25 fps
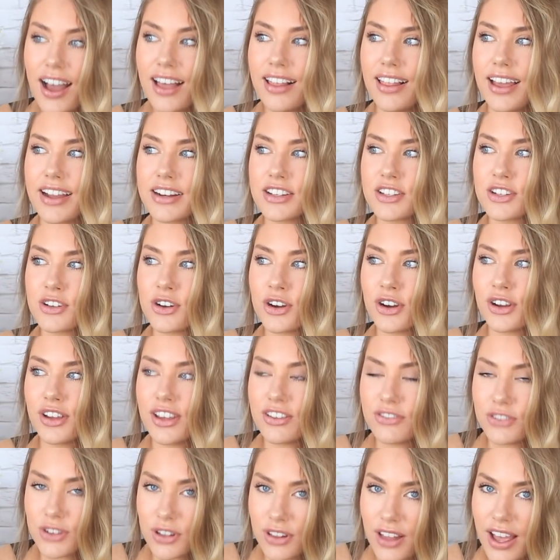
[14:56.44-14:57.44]
I like to know
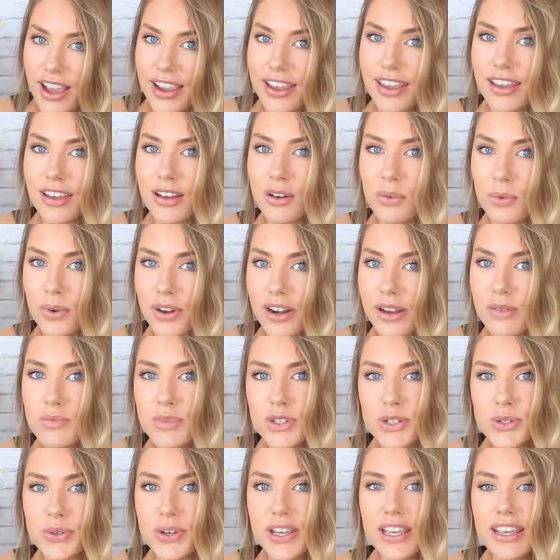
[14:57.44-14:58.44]
if you're liking what
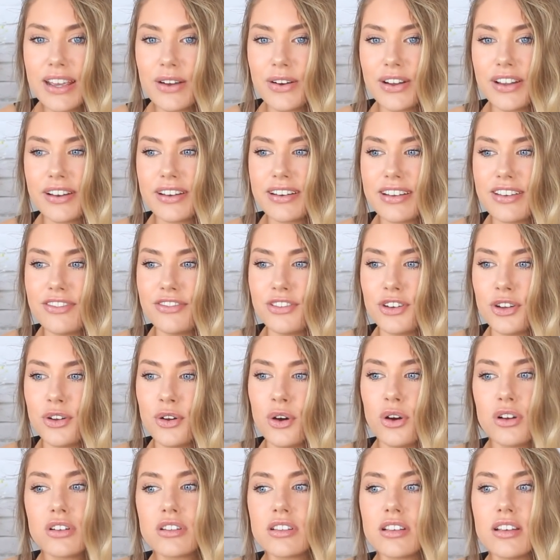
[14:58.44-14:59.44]
I'm doing and if you're
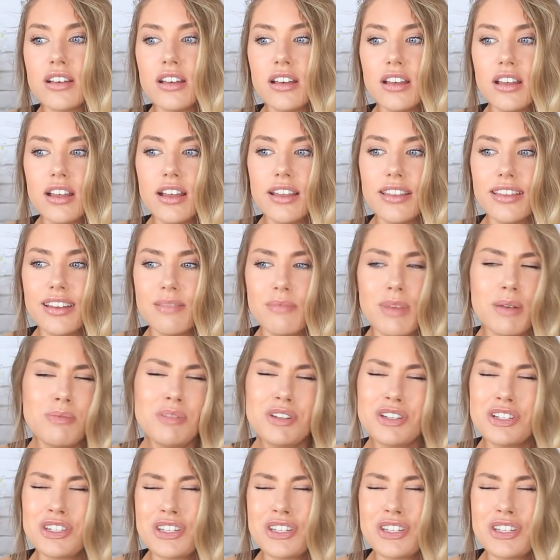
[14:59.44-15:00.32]
not then maybe